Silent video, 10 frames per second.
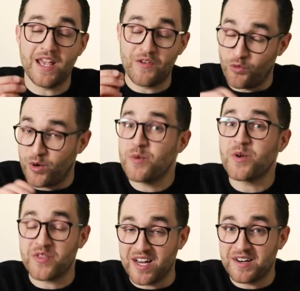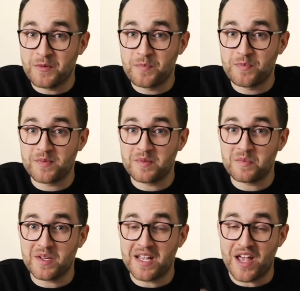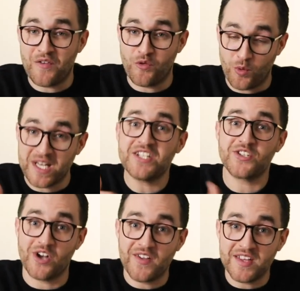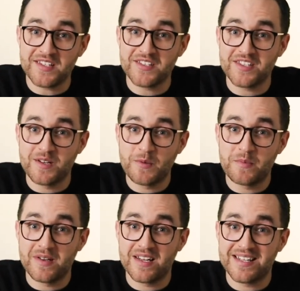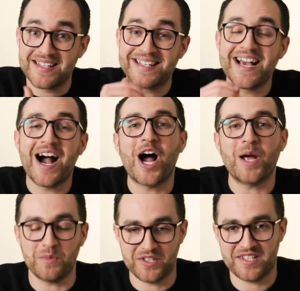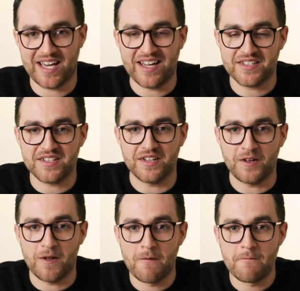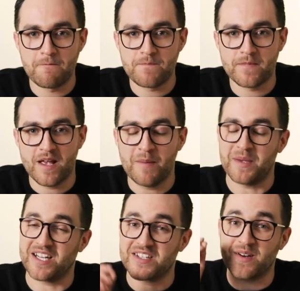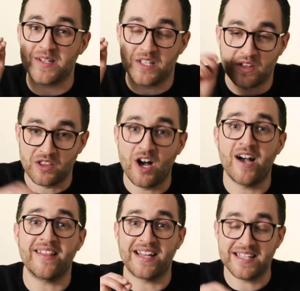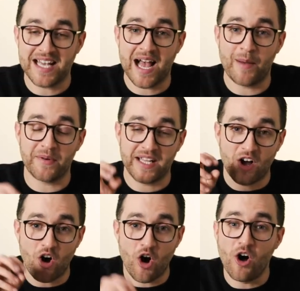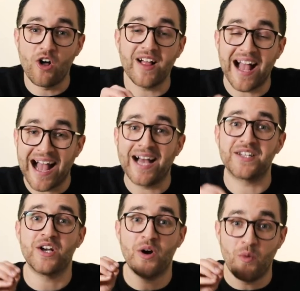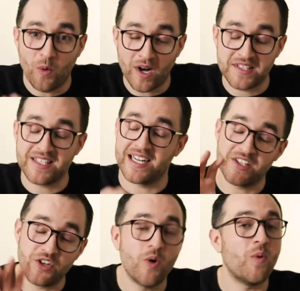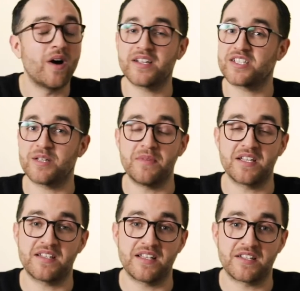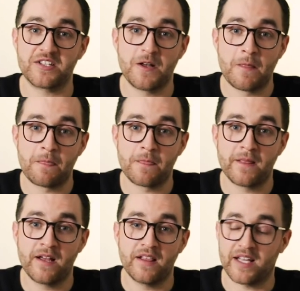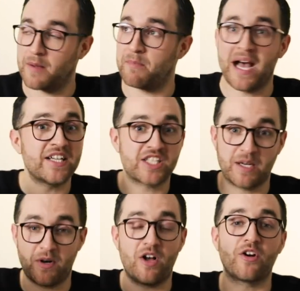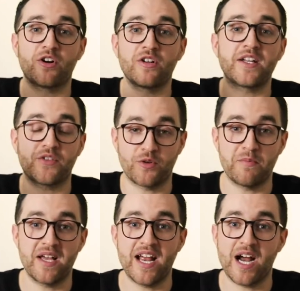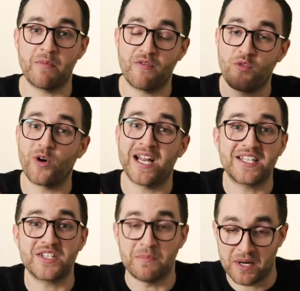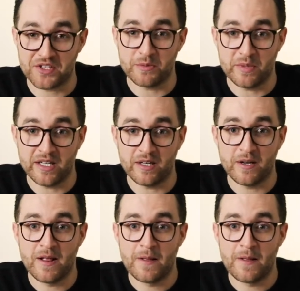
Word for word: If we were there, if we saw this, time would stand still. Because there is a lot that is happening all at once, and I don't want us to miss this. Like a basketball hurling through midair before it hits the buzzer beater.